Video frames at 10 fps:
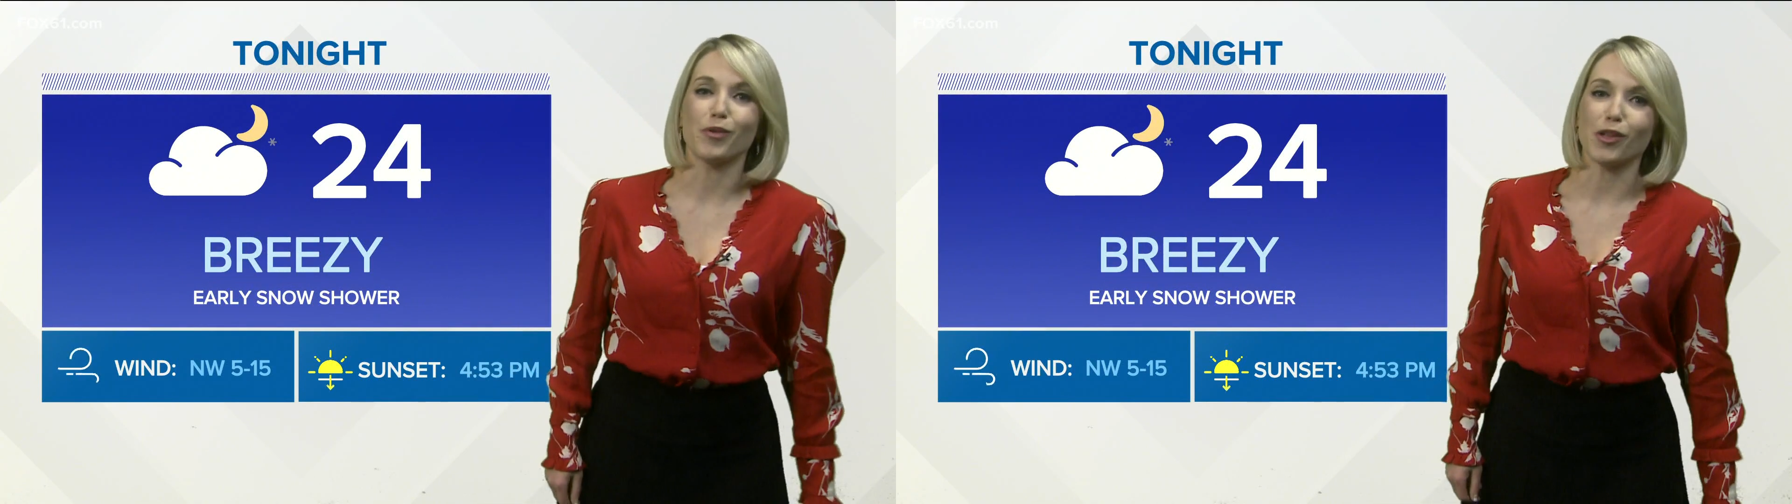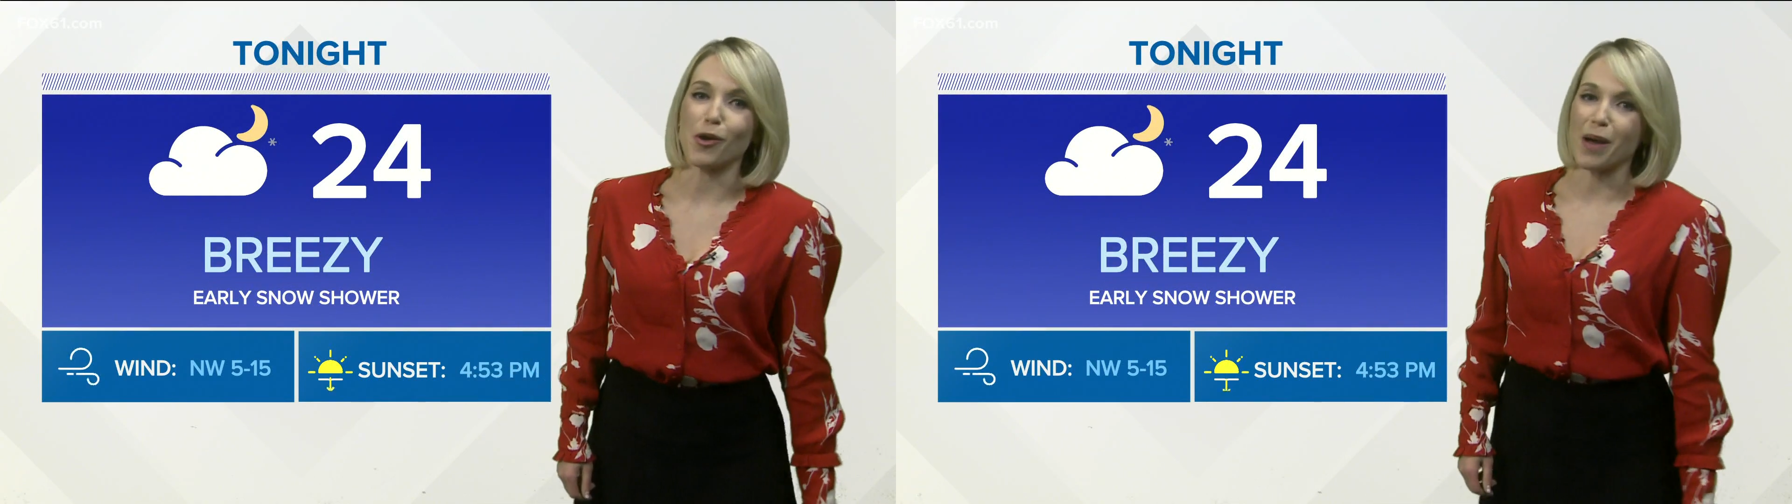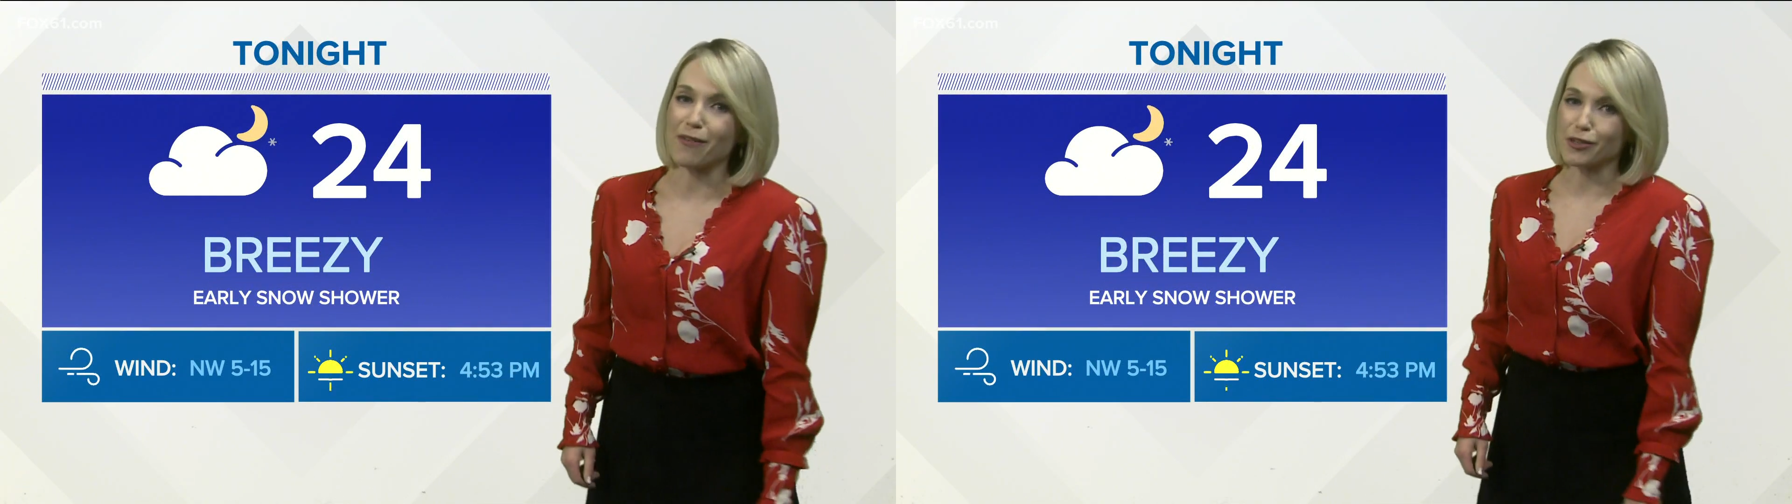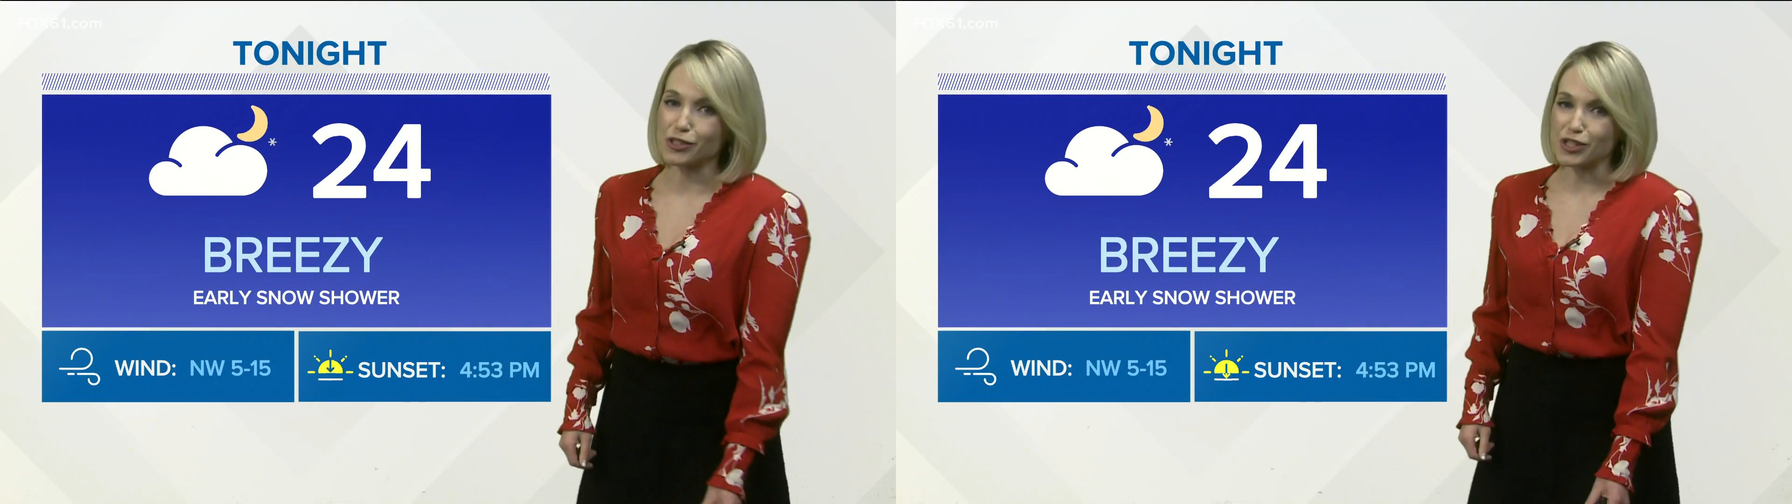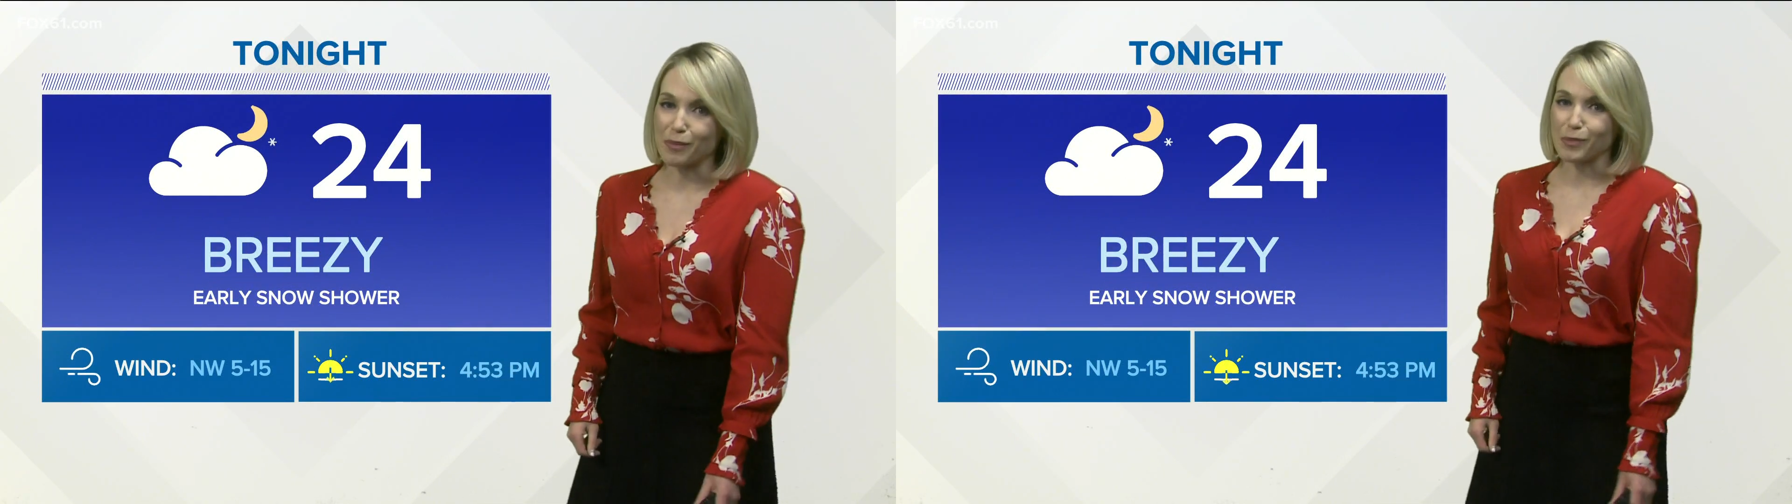below
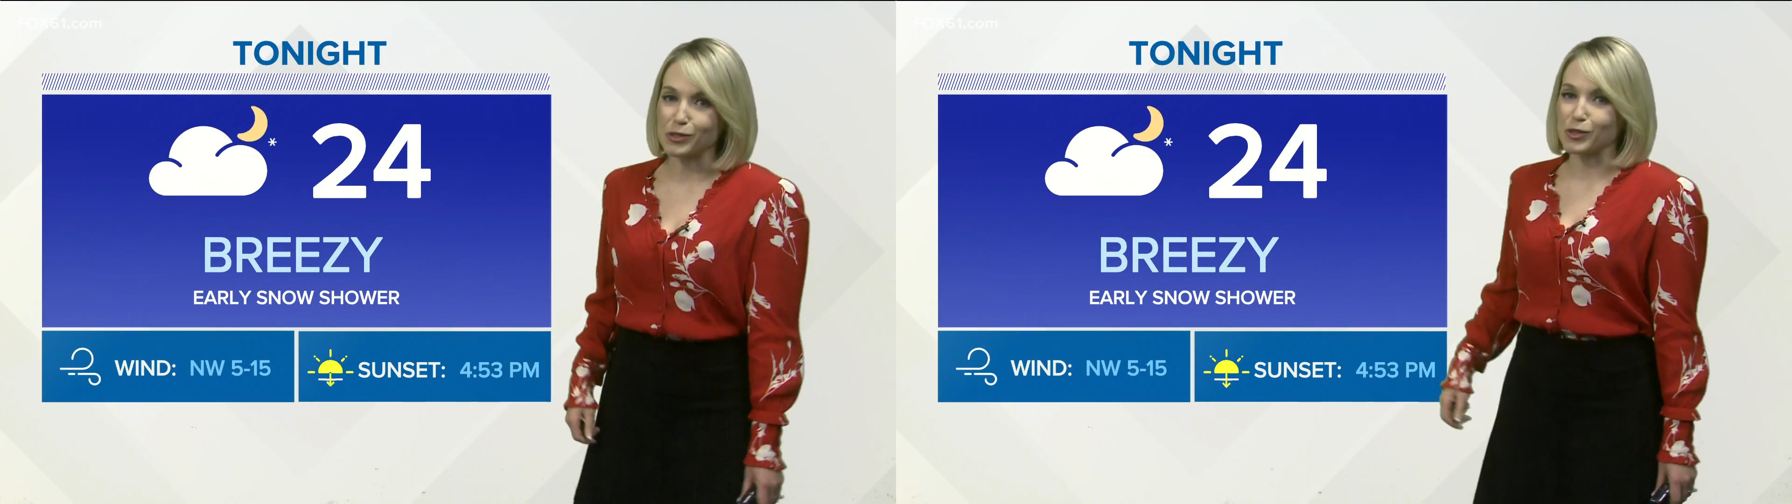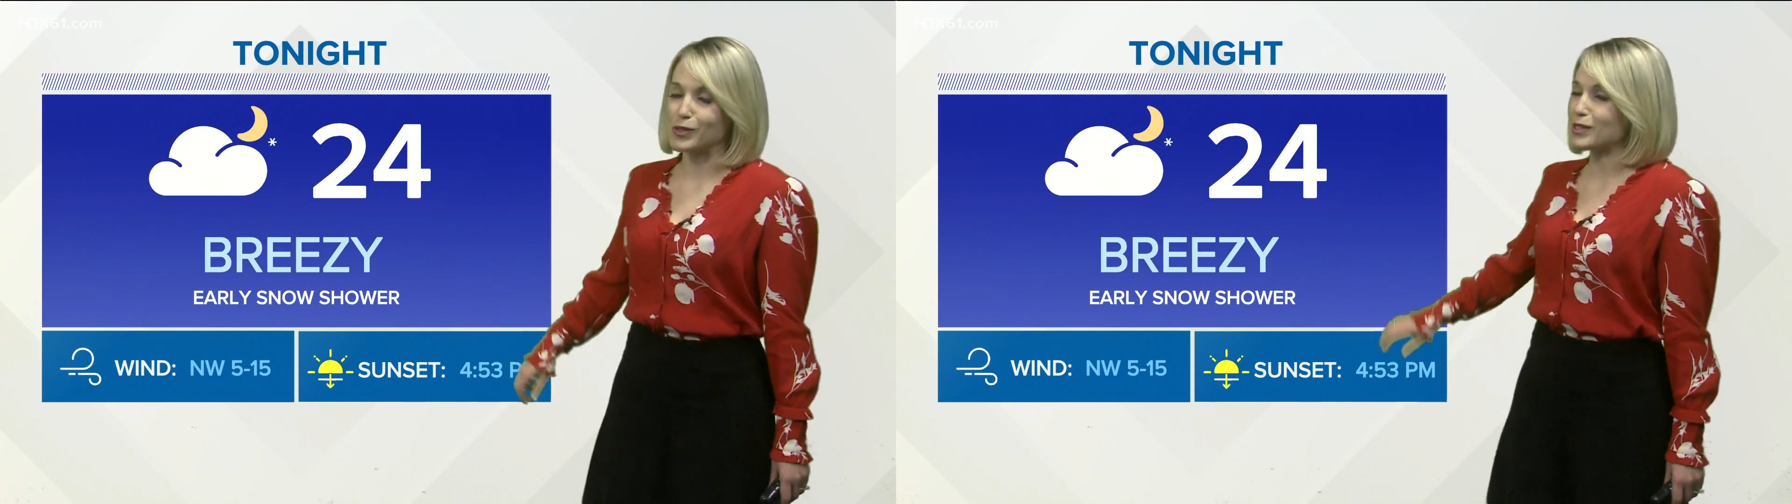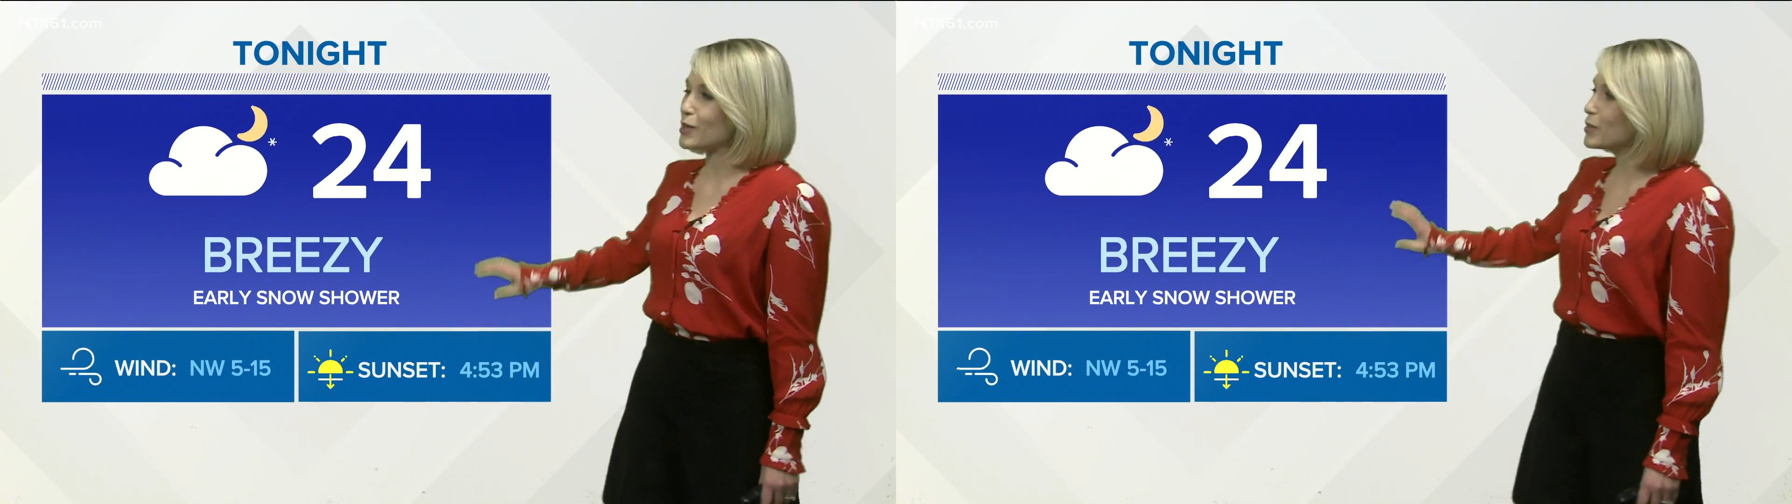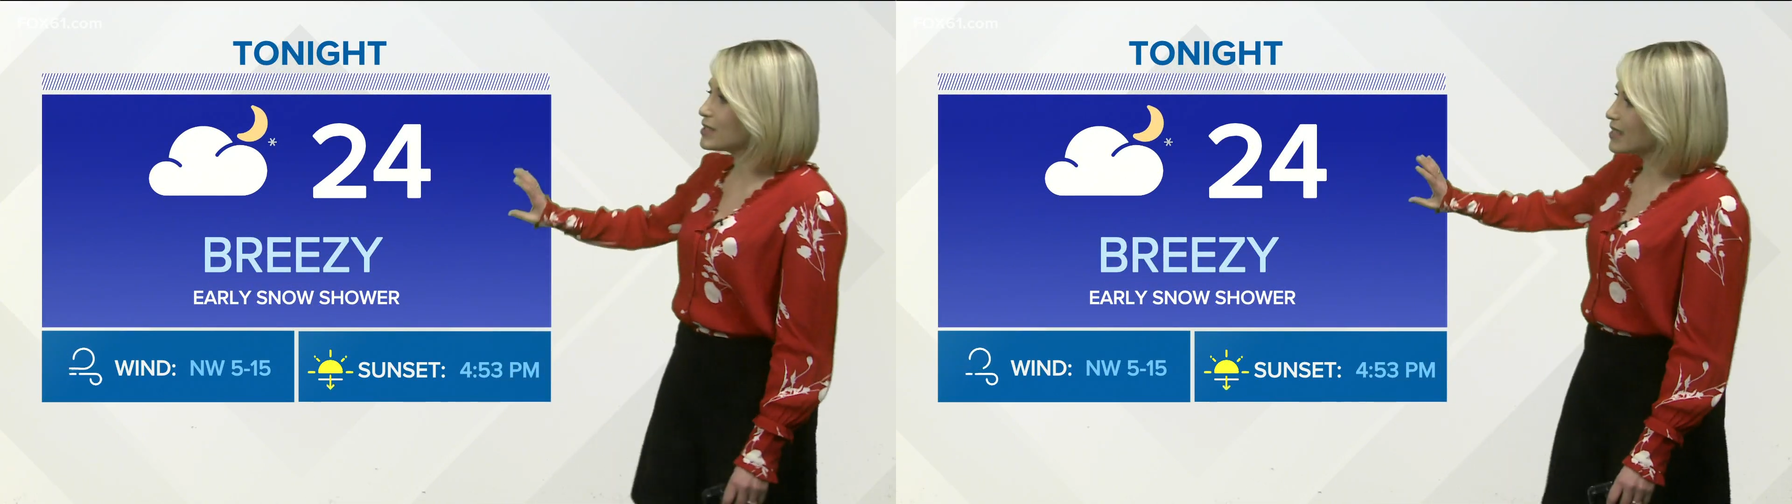average temperatures. Lows